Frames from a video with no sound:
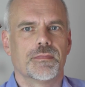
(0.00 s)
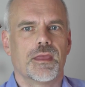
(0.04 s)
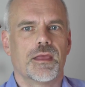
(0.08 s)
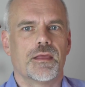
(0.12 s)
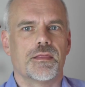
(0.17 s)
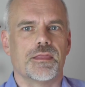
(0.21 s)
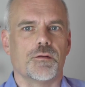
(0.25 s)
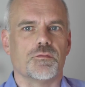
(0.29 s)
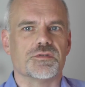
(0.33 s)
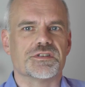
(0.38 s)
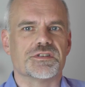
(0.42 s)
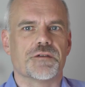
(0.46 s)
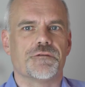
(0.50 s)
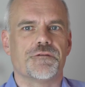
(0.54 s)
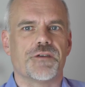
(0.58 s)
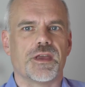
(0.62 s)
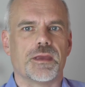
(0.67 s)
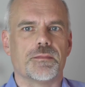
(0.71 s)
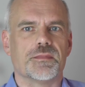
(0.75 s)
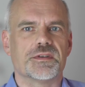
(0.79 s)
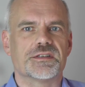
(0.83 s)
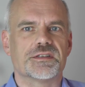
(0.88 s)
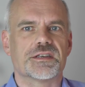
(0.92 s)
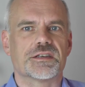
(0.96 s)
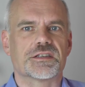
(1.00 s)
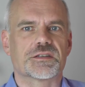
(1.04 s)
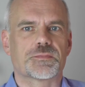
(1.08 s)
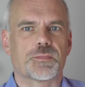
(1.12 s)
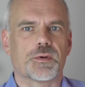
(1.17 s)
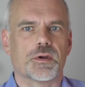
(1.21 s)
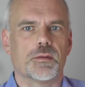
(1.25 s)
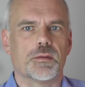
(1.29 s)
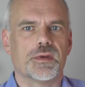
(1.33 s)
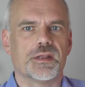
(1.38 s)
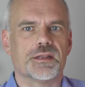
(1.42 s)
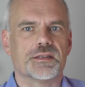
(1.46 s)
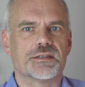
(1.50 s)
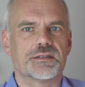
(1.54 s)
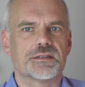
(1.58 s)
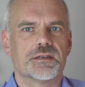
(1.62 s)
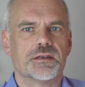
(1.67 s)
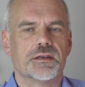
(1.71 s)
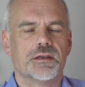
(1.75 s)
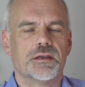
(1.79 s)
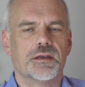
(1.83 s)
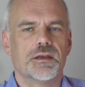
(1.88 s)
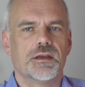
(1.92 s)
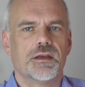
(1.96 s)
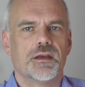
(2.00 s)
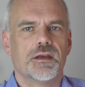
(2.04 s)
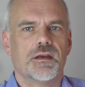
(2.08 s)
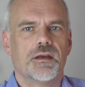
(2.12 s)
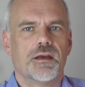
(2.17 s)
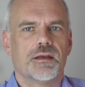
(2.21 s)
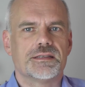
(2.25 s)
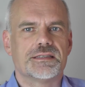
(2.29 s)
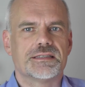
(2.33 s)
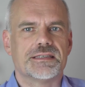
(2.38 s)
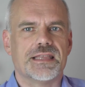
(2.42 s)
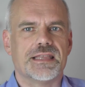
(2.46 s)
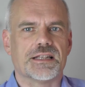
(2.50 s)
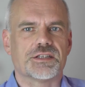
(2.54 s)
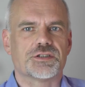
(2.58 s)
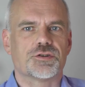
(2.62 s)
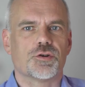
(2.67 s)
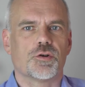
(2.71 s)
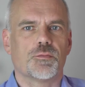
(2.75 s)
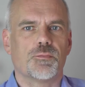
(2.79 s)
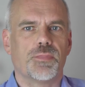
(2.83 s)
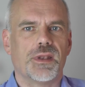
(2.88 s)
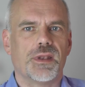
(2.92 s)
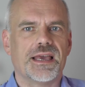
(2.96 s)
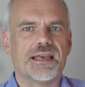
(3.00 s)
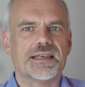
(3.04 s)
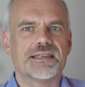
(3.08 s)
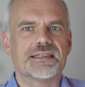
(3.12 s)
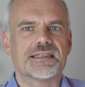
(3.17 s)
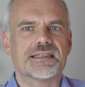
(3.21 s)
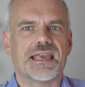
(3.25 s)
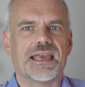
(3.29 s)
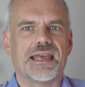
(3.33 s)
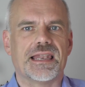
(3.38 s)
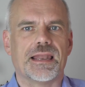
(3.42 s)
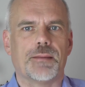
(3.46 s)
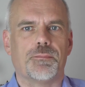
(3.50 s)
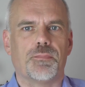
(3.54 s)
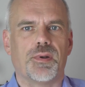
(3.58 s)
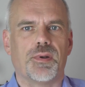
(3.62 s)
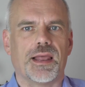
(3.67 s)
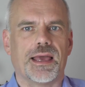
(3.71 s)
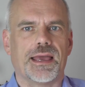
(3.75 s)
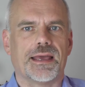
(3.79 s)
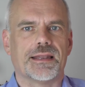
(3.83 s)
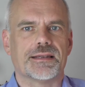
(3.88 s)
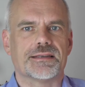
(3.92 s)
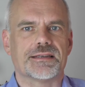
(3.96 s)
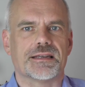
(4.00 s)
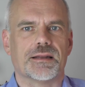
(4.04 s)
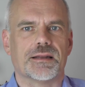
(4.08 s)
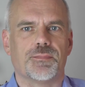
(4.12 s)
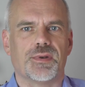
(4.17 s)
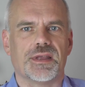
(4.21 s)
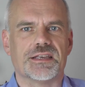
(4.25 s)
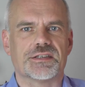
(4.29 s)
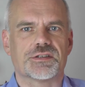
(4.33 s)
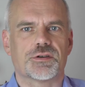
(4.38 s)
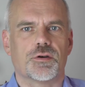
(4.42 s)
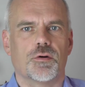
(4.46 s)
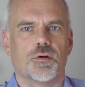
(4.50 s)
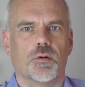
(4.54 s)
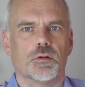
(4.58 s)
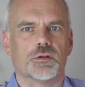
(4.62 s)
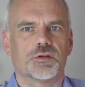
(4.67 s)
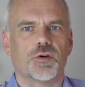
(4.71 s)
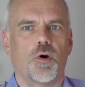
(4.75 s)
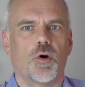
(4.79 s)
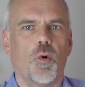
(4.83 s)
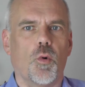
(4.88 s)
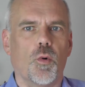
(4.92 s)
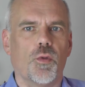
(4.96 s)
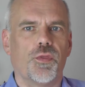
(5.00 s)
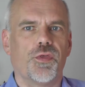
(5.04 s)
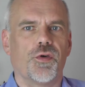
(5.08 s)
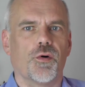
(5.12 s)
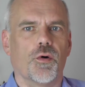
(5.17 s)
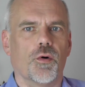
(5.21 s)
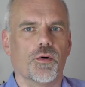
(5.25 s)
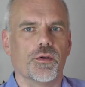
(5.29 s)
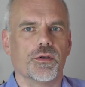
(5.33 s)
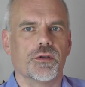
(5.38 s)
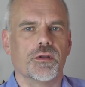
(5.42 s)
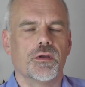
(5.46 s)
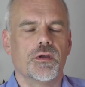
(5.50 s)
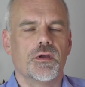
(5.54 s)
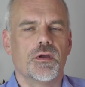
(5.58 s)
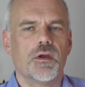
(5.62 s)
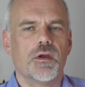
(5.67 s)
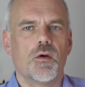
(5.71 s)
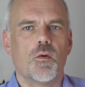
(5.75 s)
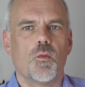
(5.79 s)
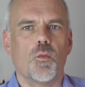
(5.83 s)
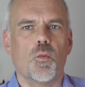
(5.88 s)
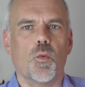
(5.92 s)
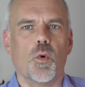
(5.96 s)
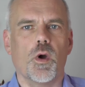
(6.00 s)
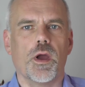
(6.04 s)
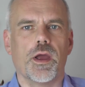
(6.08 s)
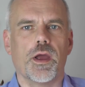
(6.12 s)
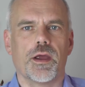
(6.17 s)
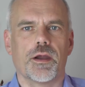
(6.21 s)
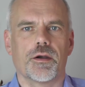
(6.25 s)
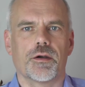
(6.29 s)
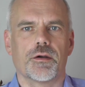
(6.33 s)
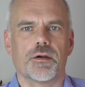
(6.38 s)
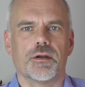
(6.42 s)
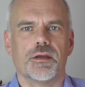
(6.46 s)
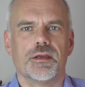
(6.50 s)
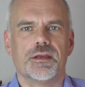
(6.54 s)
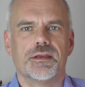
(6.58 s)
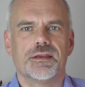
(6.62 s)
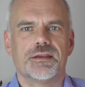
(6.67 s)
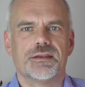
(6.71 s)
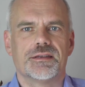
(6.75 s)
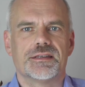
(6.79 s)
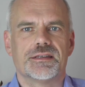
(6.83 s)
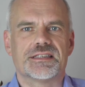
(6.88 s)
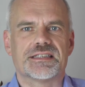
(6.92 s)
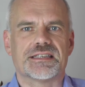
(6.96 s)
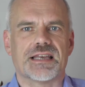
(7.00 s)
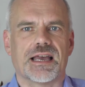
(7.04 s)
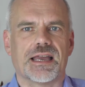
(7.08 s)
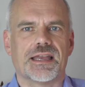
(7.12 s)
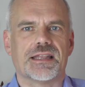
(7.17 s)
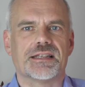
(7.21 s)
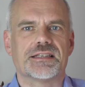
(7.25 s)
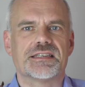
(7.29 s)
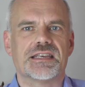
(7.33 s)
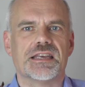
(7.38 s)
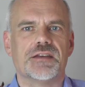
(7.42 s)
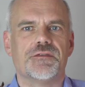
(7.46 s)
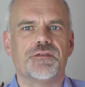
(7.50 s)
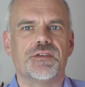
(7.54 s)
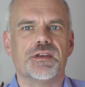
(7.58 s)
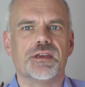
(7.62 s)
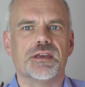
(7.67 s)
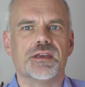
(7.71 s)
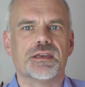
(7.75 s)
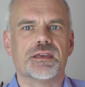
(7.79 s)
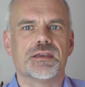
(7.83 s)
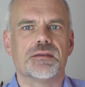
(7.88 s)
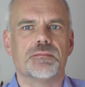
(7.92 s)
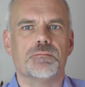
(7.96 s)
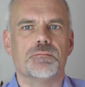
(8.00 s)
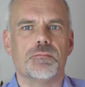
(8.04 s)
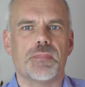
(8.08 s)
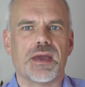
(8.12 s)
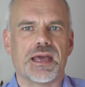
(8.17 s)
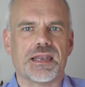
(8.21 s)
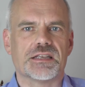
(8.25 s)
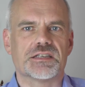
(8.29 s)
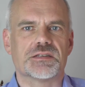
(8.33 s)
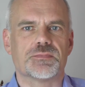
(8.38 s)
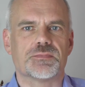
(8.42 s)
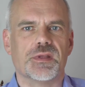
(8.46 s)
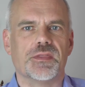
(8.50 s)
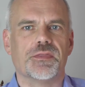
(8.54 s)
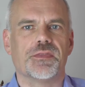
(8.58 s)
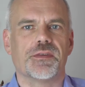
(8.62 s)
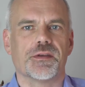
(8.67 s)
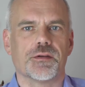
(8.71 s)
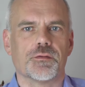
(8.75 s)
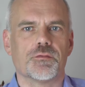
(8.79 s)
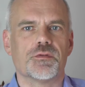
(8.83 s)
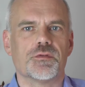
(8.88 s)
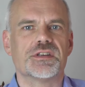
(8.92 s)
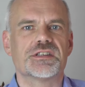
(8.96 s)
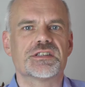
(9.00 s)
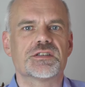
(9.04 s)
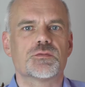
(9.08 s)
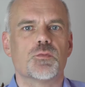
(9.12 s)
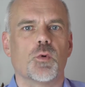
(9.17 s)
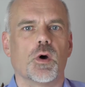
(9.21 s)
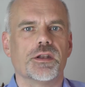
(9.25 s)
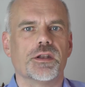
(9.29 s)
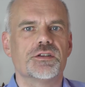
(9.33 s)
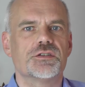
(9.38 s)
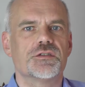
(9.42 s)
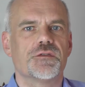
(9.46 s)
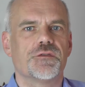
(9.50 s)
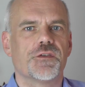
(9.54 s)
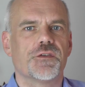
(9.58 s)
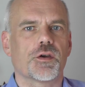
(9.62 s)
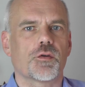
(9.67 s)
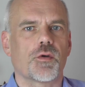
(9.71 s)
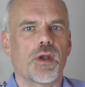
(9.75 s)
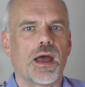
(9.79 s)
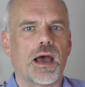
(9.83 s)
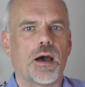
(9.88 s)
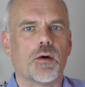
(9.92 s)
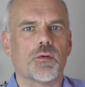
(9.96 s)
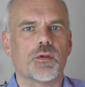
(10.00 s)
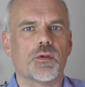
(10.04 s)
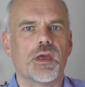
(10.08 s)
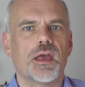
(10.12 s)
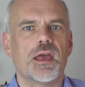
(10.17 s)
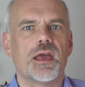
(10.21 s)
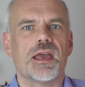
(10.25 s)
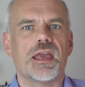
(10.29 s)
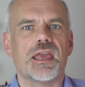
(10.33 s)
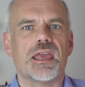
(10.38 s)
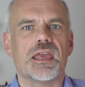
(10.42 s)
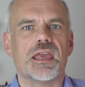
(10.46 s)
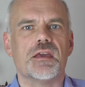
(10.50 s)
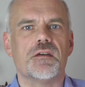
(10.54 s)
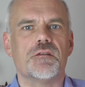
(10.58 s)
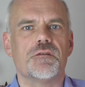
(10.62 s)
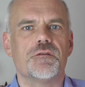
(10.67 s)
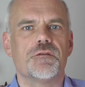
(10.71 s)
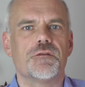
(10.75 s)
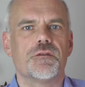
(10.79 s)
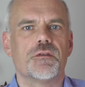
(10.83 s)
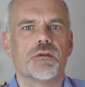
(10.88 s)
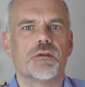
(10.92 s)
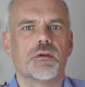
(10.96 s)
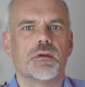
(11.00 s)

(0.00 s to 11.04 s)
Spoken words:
There was a famous experiment that took place in a plant in a place called Hawthorne, where scientific management theorists wanted to figure out if